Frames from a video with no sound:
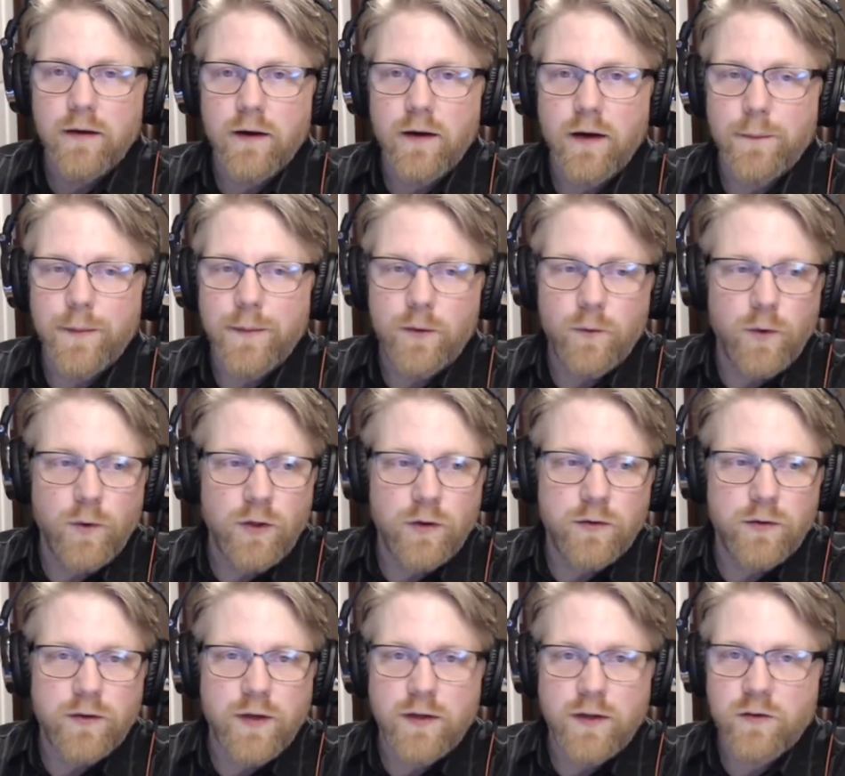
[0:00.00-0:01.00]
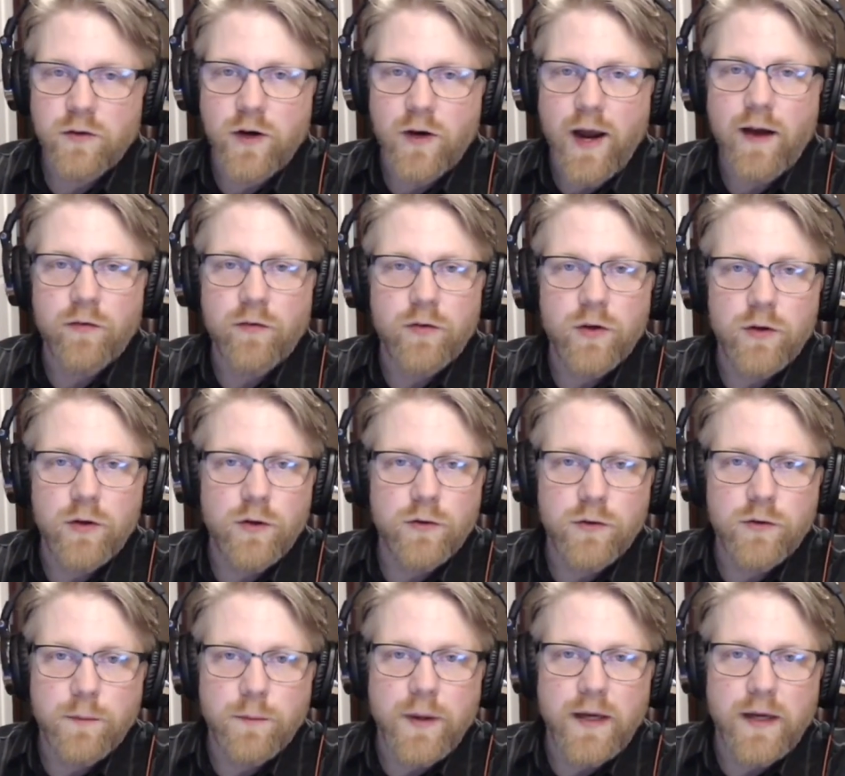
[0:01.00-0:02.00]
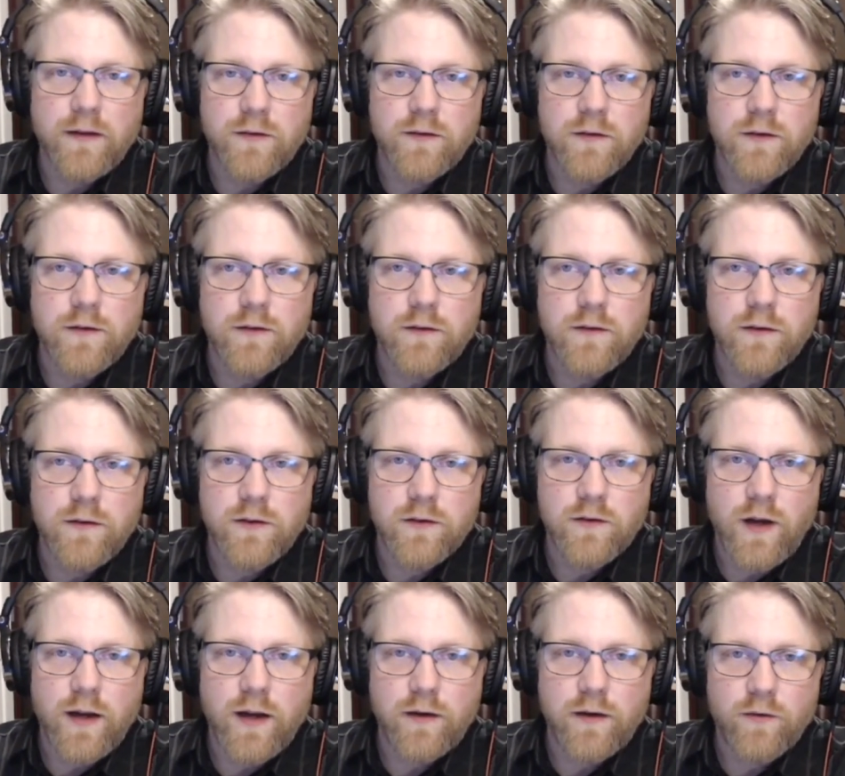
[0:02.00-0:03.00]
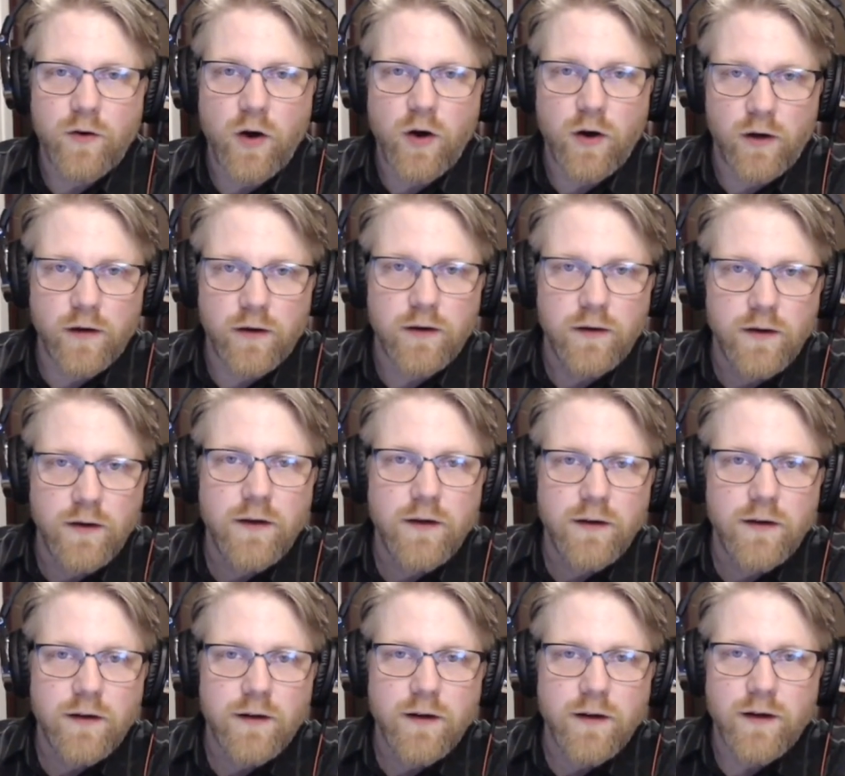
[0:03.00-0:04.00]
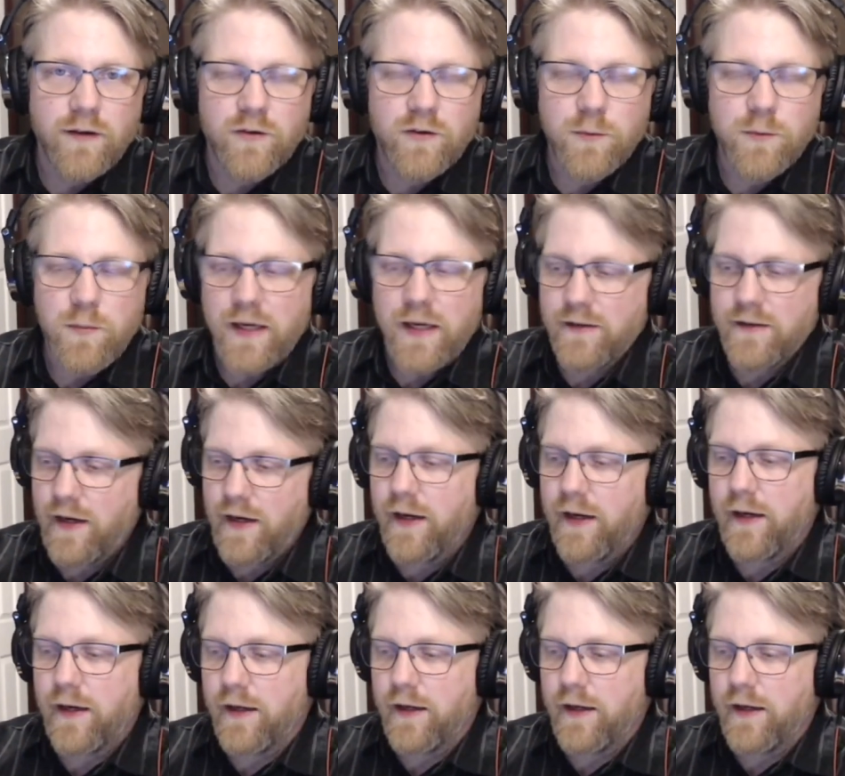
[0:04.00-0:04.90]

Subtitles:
I mean, when you censor half your user base, it's kind of hard to maintain it.